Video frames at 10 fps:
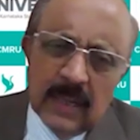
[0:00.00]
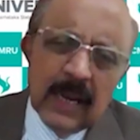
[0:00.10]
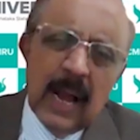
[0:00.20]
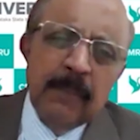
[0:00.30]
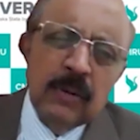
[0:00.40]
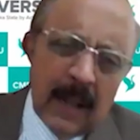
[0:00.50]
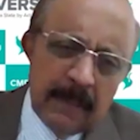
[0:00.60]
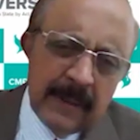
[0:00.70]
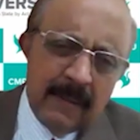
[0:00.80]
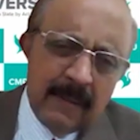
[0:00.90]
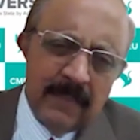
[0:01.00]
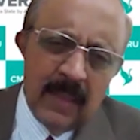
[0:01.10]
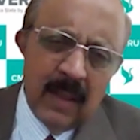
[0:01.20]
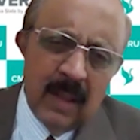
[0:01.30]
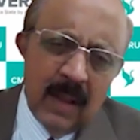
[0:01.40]
in Abu Dhabi,
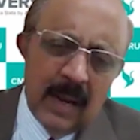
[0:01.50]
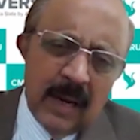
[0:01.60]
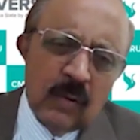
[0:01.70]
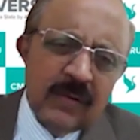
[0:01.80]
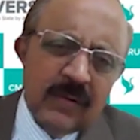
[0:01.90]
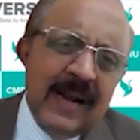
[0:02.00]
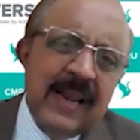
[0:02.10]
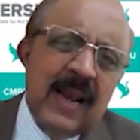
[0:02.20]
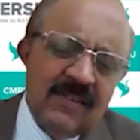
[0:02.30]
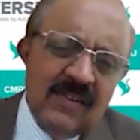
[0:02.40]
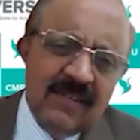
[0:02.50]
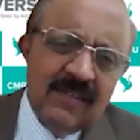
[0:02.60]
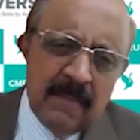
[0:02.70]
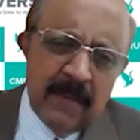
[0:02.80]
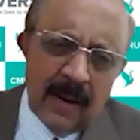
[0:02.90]
it was held in last
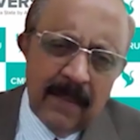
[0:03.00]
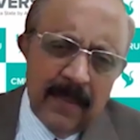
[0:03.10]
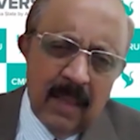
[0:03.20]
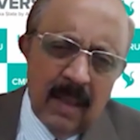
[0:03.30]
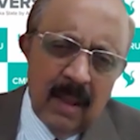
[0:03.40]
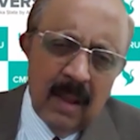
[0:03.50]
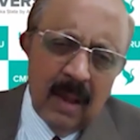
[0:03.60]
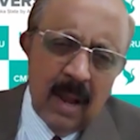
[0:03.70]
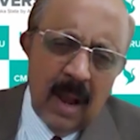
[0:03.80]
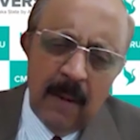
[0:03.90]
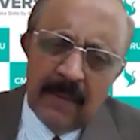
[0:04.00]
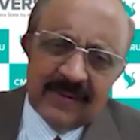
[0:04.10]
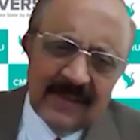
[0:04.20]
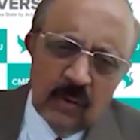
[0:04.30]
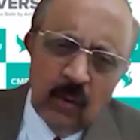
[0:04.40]
December. Our
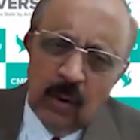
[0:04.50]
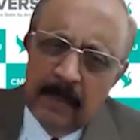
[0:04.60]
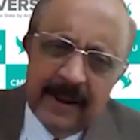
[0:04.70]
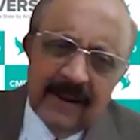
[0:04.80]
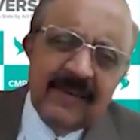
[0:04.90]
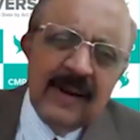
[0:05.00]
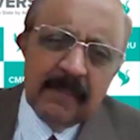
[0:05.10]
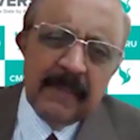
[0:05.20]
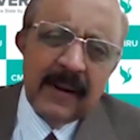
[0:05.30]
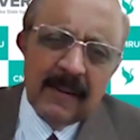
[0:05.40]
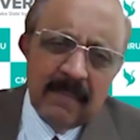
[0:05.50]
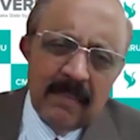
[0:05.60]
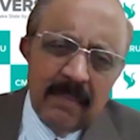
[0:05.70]
Sadhguru made a statement.